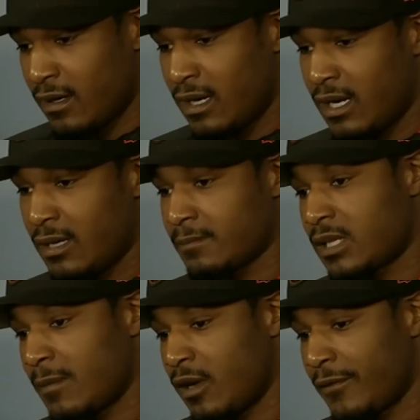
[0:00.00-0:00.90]

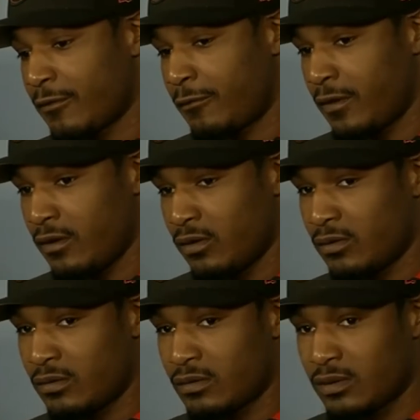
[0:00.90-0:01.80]
Coming off the
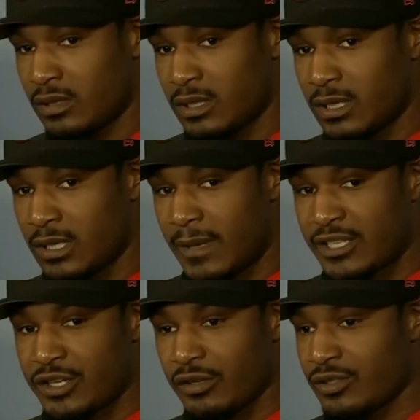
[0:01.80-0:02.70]
field,
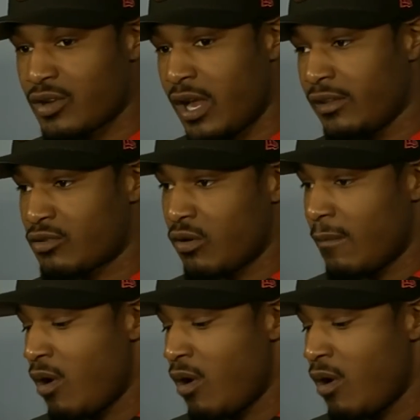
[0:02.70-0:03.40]
I generally try and throw a